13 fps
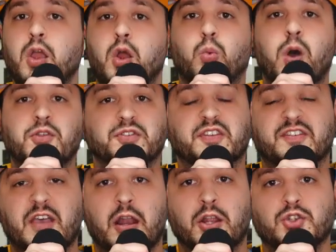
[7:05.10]
whether it's a
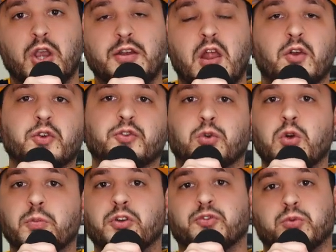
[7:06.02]
sign and trade. Now, there's
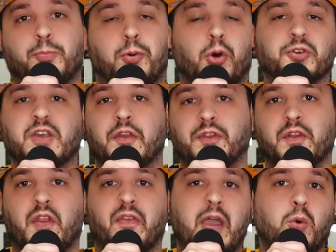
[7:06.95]
rumors, reports out there
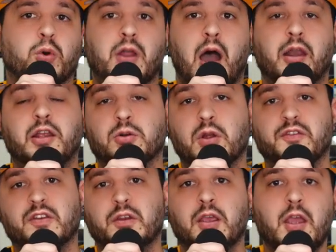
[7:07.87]
that they were not
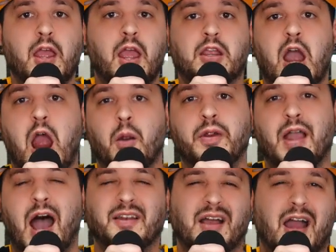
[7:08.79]
interested in Kyrie.
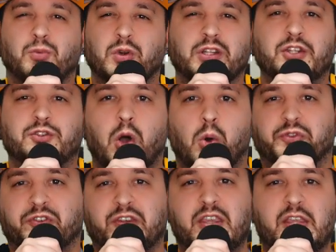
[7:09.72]
I really don't
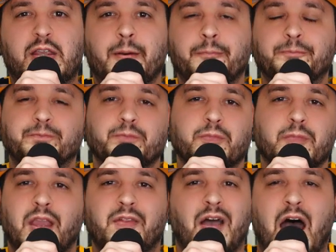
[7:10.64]
see.
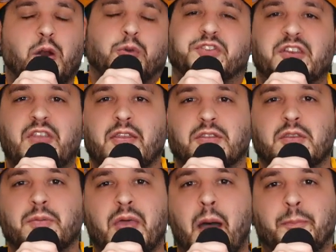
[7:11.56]
I don't see
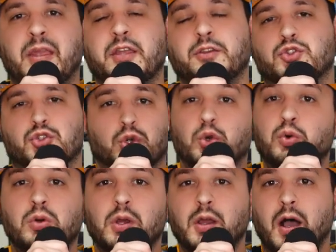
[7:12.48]
that being
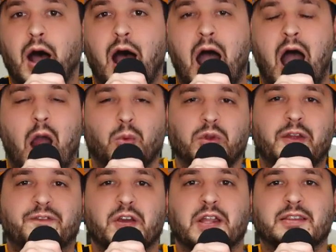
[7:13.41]
true. I really
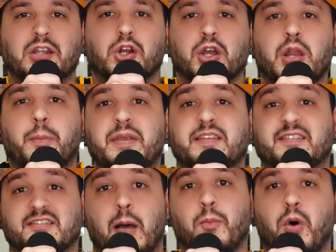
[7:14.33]
feel like they're going to be
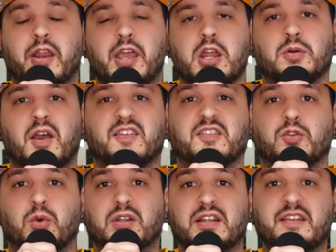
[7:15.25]
somewhat interested
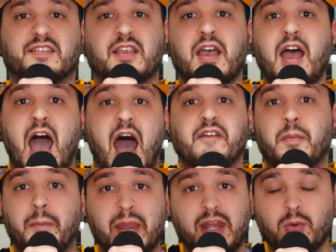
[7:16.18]
to at least have a
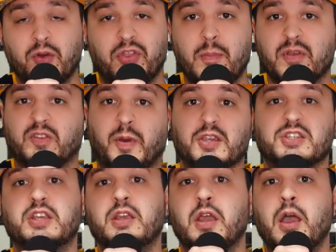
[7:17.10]
meeting with him,
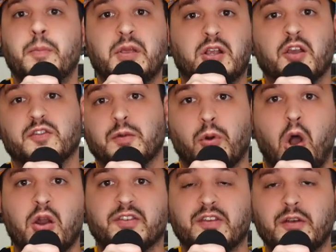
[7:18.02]
especially because
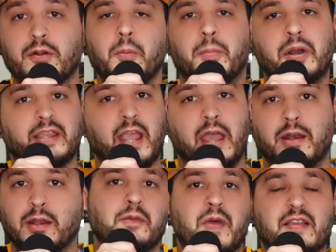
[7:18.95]
LeBron is here. But
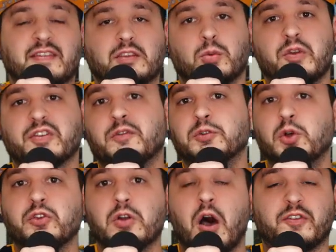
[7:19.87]
again, that's at the risk of
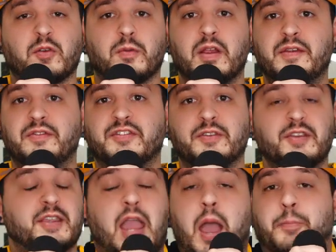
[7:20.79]
losing Austin Reeves.
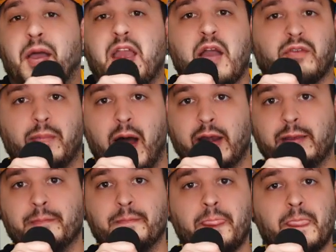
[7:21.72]
You can't pay everybody.
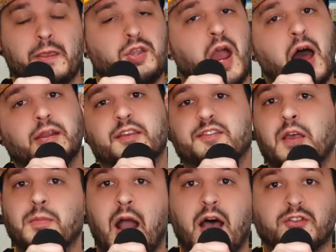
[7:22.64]
You got to let
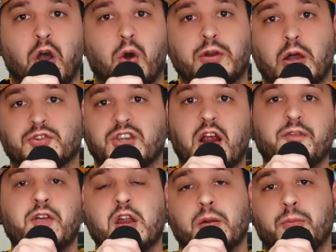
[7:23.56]
some guys go. Now, Jerry
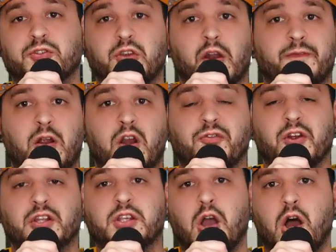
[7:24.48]
Vanderbilt's on a very
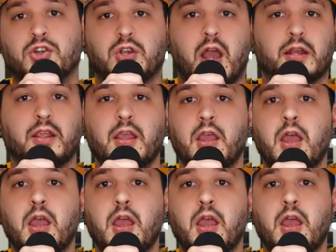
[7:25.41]
friendly contract.